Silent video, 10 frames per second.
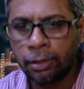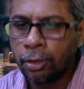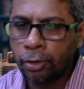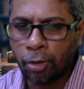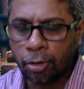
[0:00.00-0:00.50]

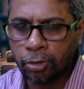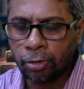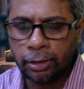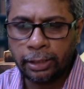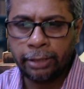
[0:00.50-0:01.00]
Not
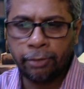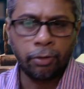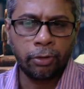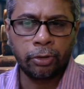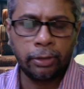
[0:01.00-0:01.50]
only
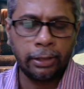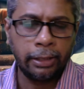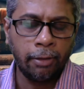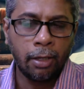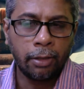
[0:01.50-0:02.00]

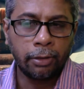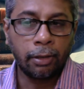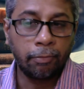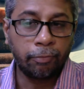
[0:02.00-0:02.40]
the